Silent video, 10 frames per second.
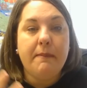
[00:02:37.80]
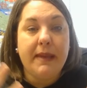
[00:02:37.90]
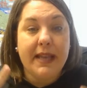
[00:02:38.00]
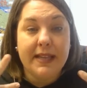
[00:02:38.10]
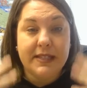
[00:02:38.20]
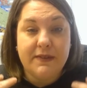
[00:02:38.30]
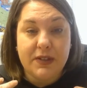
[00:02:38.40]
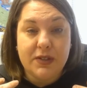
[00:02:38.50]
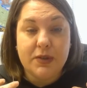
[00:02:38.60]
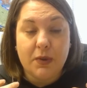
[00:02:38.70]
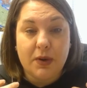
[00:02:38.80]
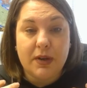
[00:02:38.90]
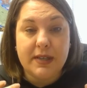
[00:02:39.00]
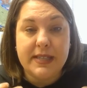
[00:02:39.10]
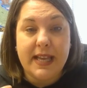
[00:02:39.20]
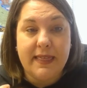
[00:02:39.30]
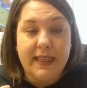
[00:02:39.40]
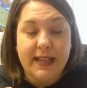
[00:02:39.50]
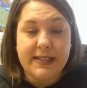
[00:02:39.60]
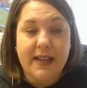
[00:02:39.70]
because of the sores and
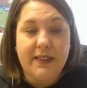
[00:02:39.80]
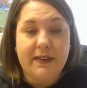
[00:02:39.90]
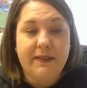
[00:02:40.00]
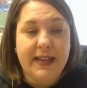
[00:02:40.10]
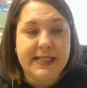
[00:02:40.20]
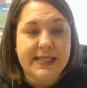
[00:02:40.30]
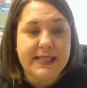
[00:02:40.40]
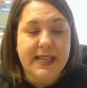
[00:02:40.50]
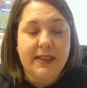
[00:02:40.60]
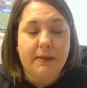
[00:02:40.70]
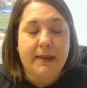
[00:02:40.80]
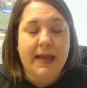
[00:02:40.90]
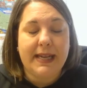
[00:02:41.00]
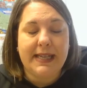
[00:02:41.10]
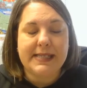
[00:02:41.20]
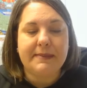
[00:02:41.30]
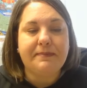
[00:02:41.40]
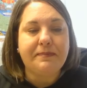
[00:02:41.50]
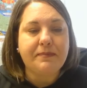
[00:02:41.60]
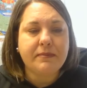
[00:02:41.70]
things on their faces and their bodies.
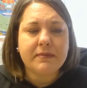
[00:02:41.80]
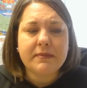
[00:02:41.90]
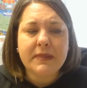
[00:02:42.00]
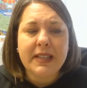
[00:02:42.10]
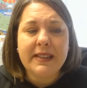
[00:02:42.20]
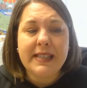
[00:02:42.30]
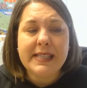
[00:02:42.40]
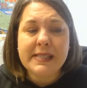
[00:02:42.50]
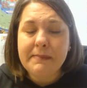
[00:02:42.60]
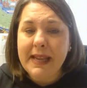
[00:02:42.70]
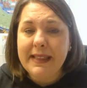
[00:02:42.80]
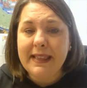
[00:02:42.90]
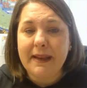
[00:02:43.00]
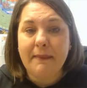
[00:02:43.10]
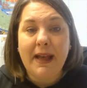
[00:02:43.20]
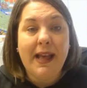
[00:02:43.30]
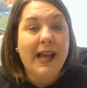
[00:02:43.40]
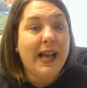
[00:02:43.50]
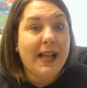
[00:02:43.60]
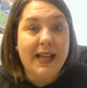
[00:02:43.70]
This made them
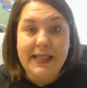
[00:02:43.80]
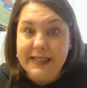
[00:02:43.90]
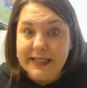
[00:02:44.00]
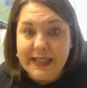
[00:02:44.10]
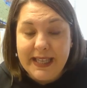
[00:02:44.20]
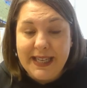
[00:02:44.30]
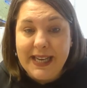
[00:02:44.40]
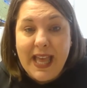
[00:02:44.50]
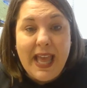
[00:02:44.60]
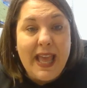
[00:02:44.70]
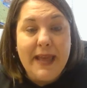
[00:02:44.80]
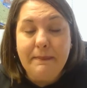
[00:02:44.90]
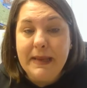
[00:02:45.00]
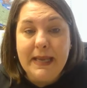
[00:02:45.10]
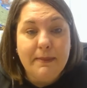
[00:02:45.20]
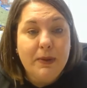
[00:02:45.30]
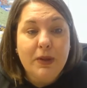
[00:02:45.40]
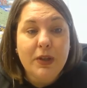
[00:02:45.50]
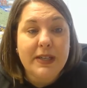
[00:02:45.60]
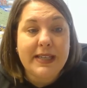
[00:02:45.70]
unclean, and people
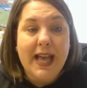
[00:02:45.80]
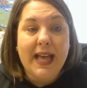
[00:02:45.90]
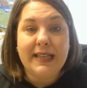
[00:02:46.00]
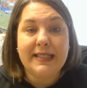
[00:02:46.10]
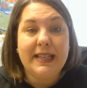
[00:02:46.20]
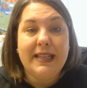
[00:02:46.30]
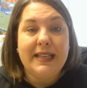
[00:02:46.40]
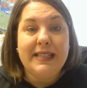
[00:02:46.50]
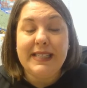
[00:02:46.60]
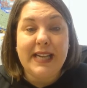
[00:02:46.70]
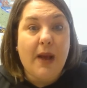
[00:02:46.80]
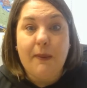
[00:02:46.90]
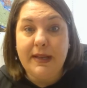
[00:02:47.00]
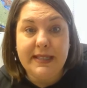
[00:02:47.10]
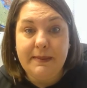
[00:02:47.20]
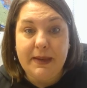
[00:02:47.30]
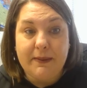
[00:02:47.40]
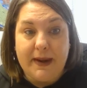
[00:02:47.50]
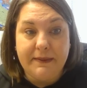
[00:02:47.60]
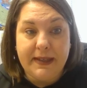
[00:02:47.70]
did not want to be
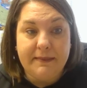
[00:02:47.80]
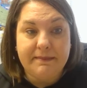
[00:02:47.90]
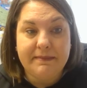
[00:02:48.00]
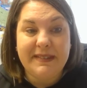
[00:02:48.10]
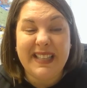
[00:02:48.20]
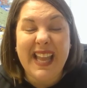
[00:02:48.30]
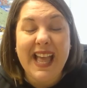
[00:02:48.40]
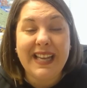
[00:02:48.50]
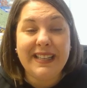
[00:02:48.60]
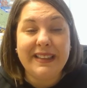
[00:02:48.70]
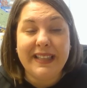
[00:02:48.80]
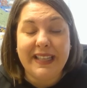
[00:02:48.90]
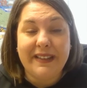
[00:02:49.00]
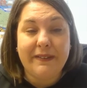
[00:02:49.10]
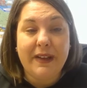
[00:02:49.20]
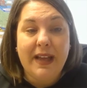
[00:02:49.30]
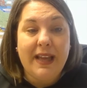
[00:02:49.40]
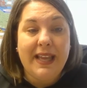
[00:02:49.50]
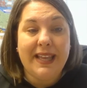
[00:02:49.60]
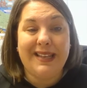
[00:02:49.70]
around them. They had to live
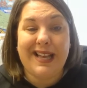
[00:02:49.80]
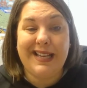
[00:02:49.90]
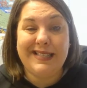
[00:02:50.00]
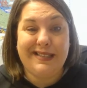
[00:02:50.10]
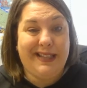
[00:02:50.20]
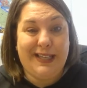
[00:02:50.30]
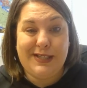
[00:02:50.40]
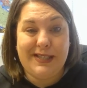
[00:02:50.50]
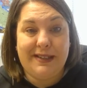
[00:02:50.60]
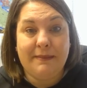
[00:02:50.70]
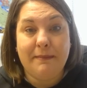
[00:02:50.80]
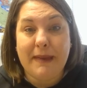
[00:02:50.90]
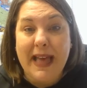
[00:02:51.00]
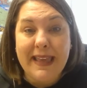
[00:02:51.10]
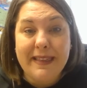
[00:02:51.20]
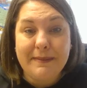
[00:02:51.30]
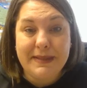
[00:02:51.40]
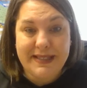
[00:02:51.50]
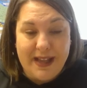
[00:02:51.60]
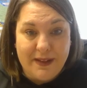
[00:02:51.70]
in isolation by
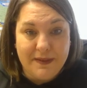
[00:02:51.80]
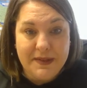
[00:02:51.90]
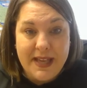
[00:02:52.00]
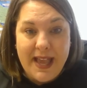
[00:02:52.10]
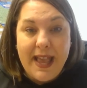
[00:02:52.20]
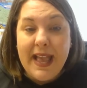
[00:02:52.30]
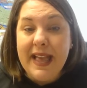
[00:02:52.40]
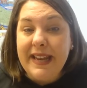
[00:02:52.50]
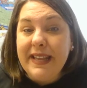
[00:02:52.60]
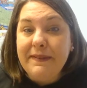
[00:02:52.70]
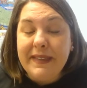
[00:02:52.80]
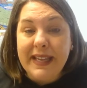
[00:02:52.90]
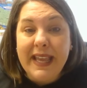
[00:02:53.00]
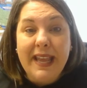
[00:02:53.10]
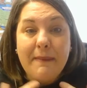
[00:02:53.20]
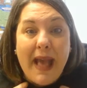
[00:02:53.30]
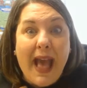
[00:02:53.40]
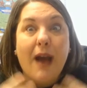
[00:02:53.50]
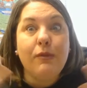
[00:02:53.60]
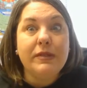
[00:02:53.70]
themselves. And if they came
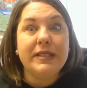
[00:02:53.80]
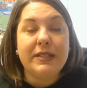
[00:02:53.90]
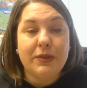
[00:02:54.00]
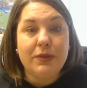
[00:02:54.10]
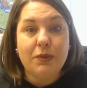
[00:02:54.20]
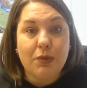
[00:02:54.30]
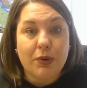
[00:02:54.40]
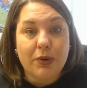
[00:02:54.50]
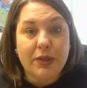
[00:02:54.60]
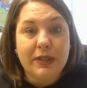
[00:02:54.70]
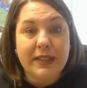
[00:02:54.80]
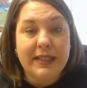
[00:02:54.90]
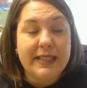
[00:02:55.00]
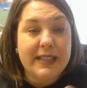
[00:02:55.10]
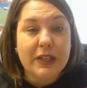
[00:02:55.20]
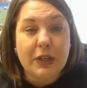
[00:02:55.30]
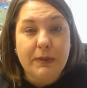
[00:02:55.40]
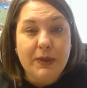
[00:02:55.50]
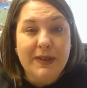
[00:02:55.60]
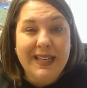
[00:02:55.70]
out to the world and to the
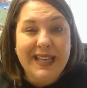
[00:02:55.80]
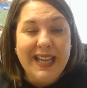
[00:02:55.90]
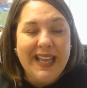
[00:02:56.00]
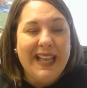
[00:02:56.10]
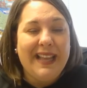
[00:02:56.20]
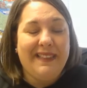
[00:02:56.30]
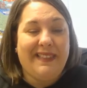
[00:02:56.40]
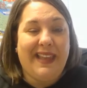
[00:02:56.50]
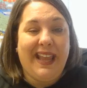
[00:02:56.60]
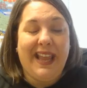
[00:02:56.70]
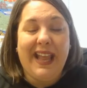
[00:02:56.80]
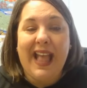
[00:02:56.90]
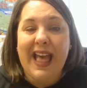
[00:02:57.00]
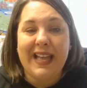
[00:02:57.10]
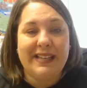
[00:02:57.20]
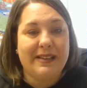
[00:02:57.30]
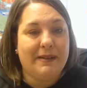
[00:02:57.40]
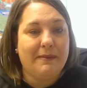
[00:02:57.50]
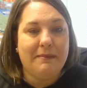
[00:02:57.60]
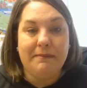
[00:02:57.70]
community, they had
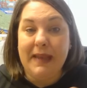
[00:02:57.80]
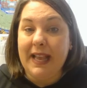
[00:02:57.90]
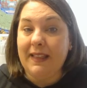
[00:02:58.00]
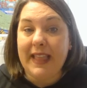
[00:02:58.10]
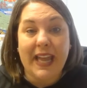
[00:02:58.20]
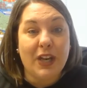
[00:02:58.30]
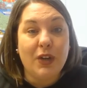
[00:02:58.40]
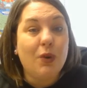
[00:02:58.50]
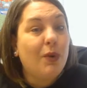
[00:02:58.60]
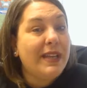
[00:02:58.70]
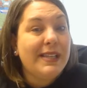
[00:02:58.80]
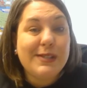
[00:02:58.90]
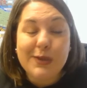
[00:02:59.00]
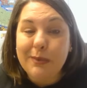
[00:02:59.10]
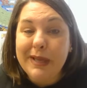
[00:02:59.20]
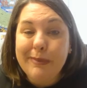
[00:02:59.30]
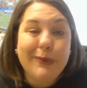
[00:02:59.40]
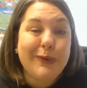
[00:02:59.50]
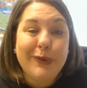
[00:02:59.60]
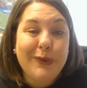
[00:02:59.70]
to make a lot of noise so
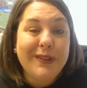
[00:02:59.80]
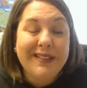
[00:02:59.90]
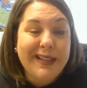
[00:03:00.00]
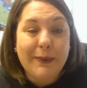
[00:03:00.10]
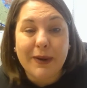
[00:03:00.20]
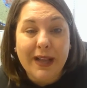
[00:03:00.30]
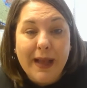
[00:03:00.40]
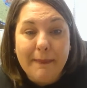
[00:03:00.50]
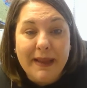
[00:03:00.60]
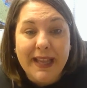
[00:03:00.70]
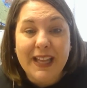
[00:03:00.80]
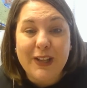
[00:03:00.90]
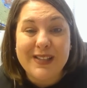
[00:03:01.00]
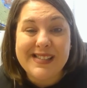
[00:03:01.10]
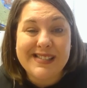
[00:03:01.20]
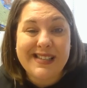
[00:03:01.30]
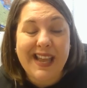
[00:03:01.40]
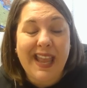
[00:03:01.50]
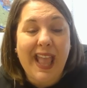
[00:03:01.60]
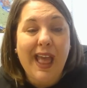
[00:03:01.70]
people knew that they were coming and could
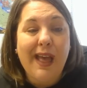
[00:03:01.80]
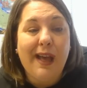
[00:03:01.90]
stay